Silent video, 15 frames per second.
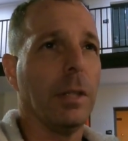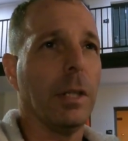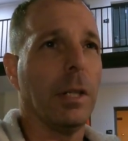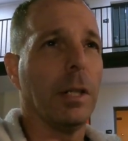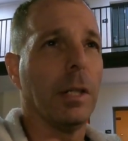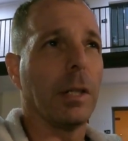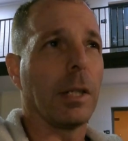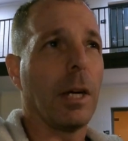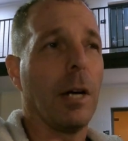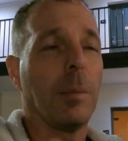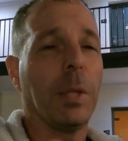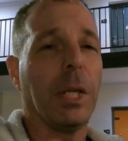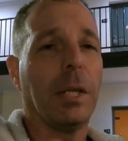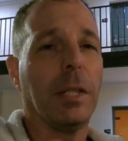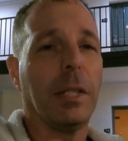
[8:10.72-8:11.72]

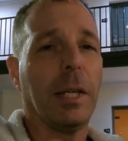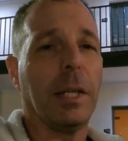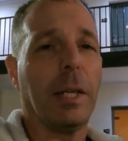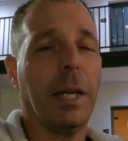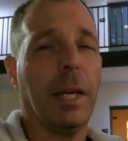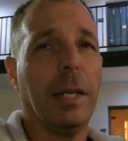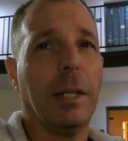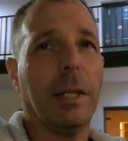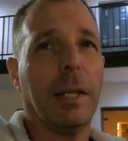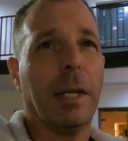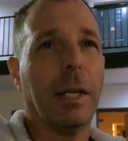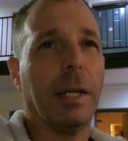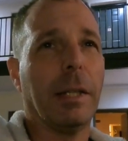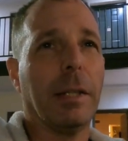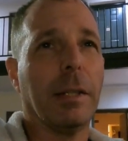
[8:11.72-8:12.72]
accommodated NA,
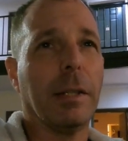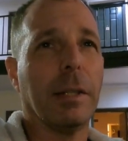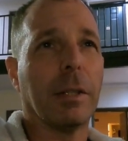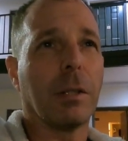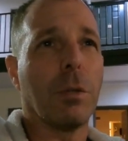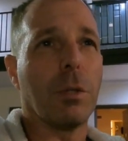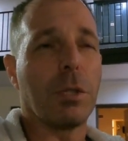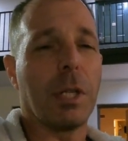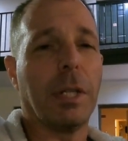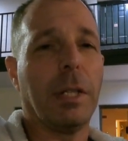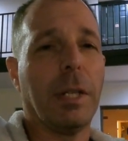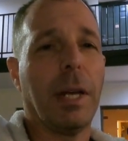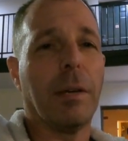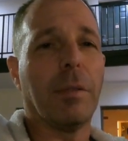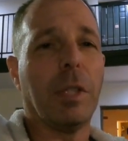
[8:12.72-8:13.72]
and of course I
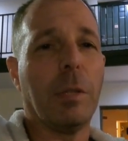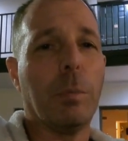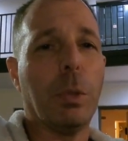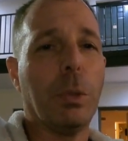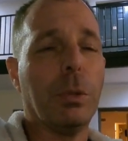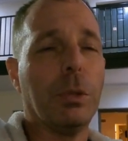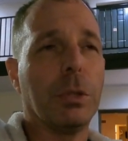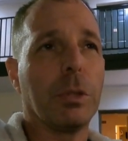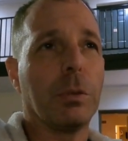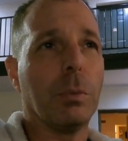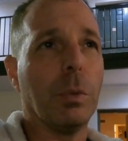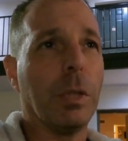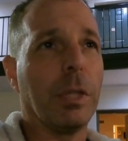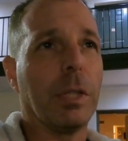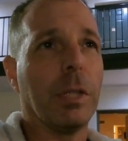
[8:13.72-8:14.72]
didn't have any
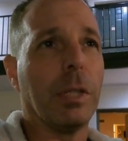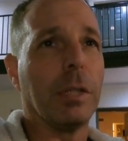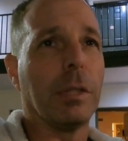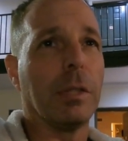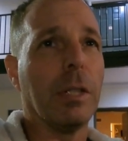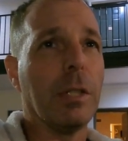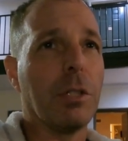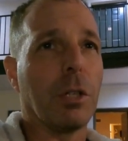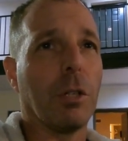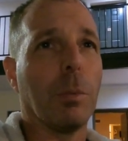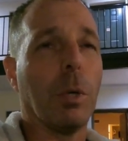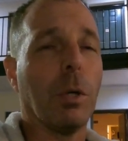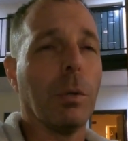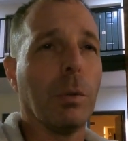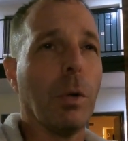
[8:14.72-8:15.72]
boost with the
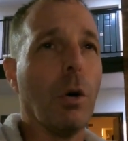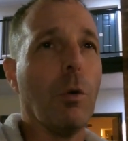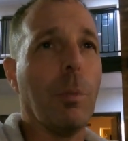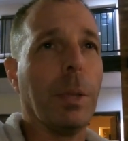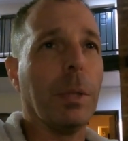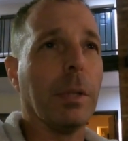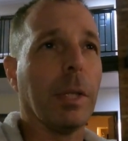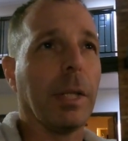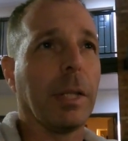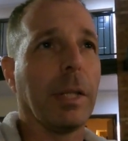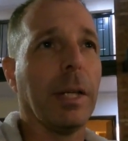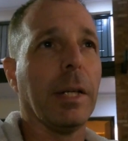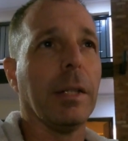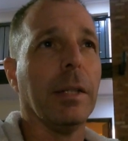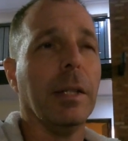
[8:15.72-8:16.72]
turbo open like
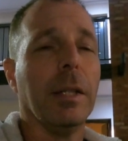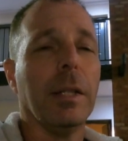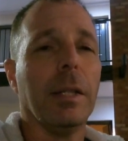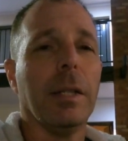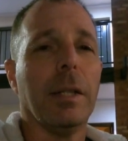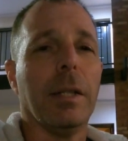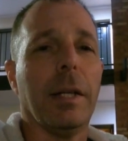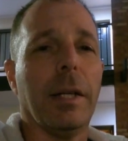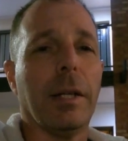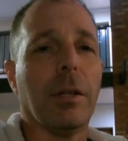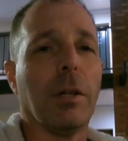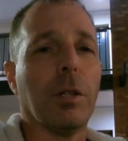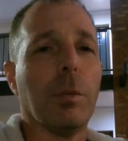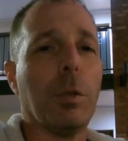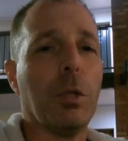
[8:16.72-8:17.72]
that, and
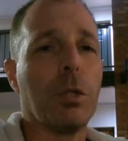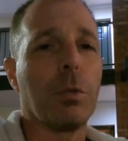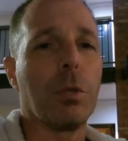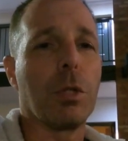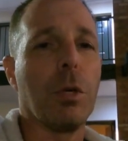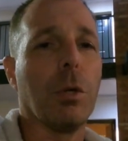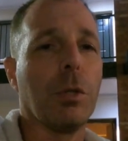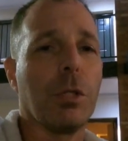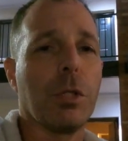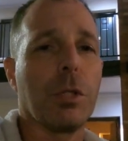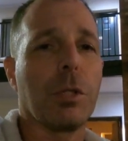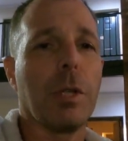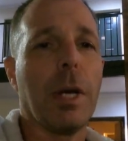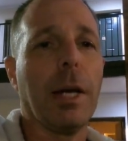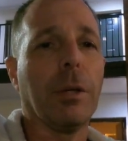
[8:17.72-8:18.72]
all the boost was going
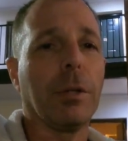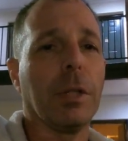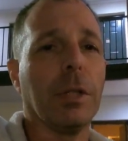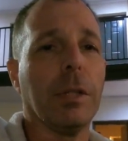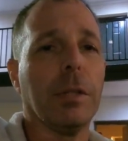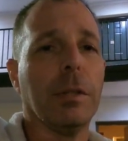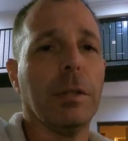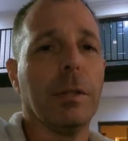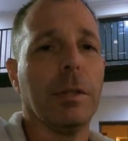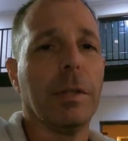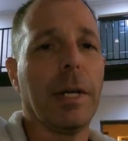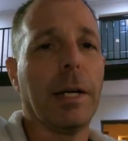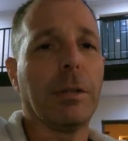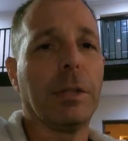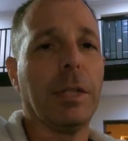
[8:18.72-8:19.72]
just out the
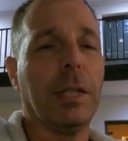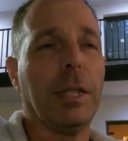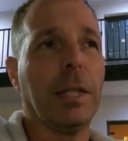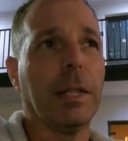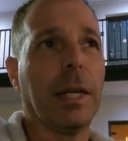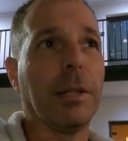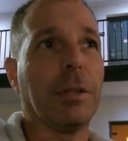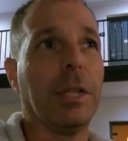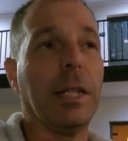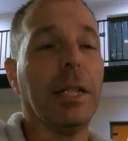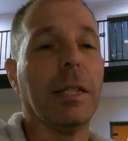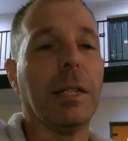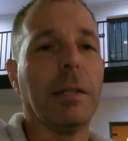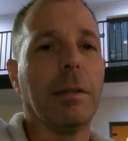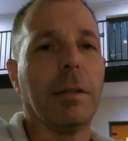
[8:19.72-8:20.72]

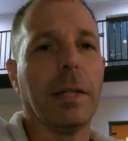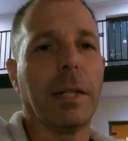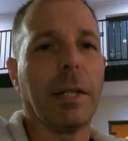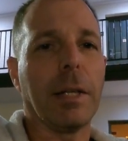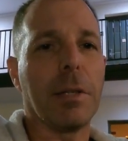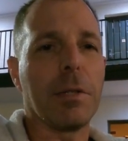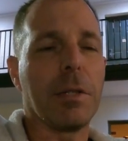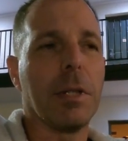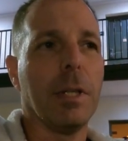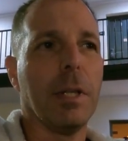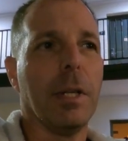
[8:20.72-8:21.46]
in, I guess.